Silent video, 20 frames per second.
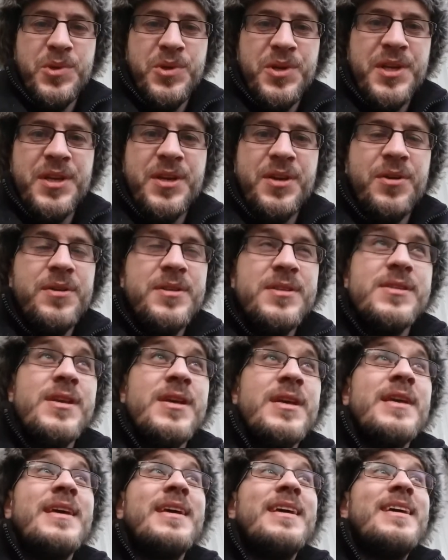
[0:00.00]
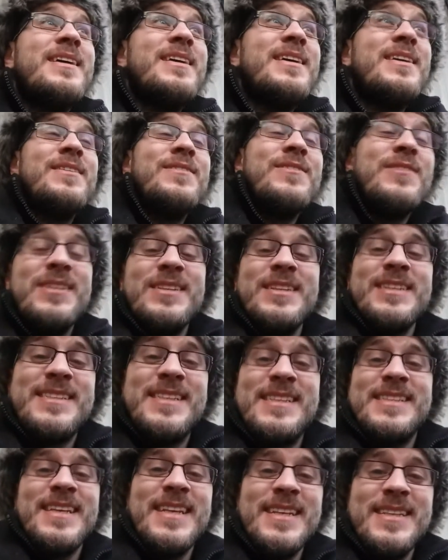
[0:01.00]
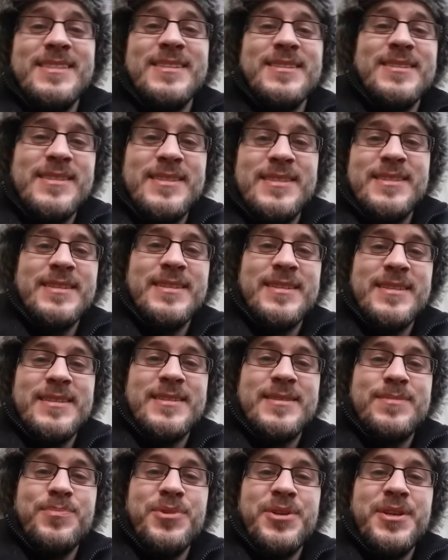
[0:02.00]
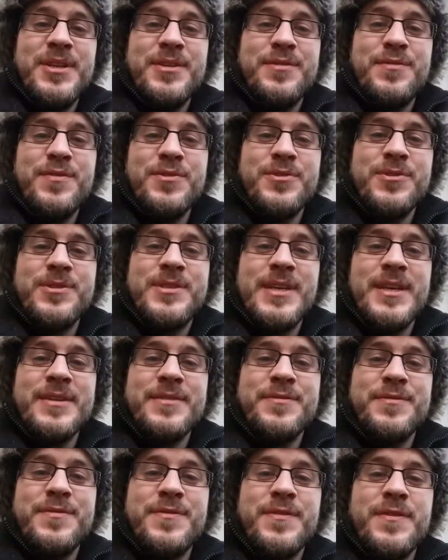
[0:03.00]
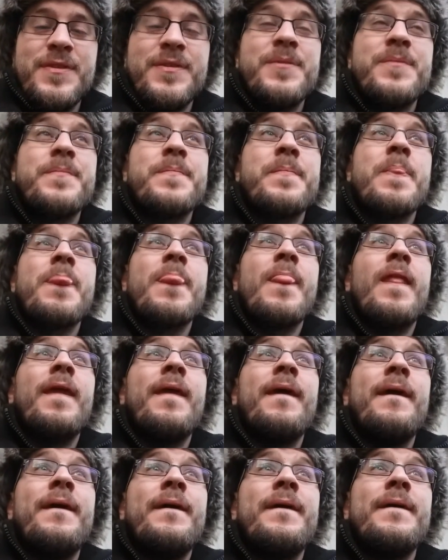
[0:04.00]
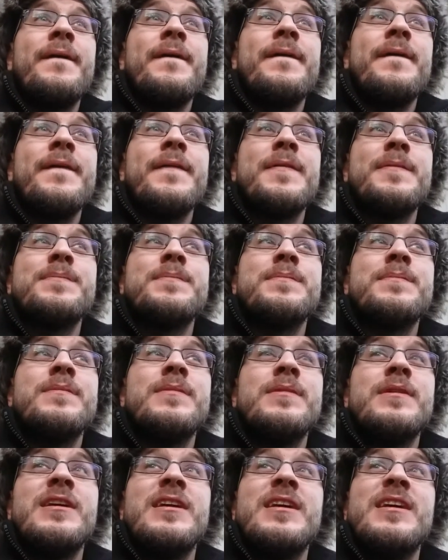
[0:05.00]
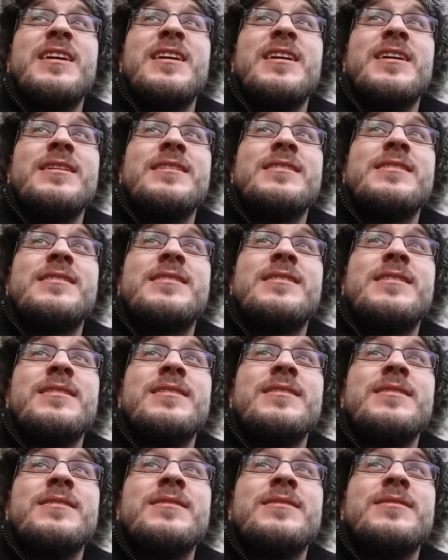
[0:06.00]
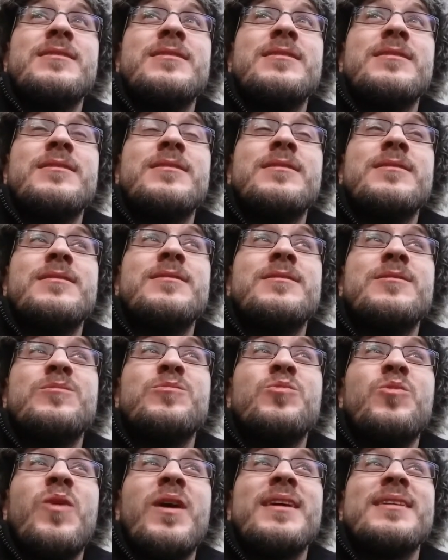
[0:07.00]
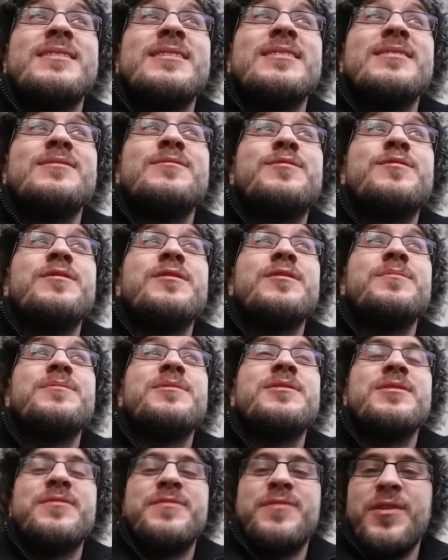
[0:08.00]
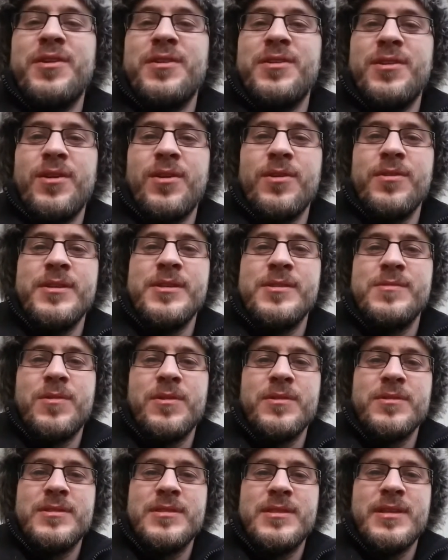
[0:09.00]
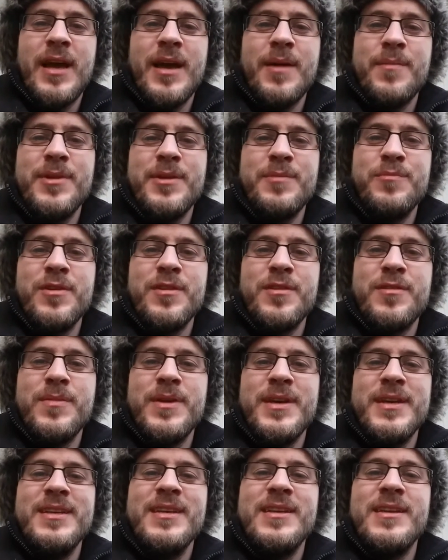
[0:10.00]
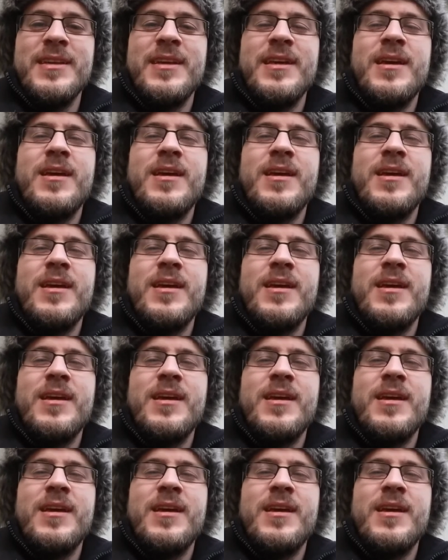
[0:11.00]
Morning guys, well this is it, it's Monday the 14th, I'm still waiting for them to finalise what's happening with me.